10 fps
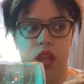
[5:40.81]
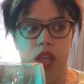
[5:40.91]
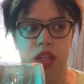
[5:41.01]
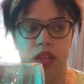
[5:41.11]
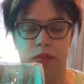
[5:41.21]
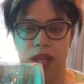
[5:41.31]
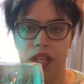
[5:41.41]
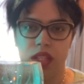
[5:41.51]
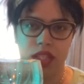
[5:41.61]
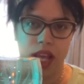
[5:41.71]
your
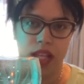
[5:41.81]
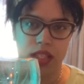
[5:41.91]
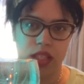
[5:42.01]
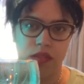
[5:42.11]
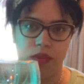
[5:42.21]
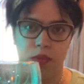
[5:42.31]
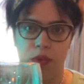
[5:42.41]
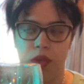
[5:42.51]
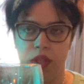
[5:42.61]
body is asking for more.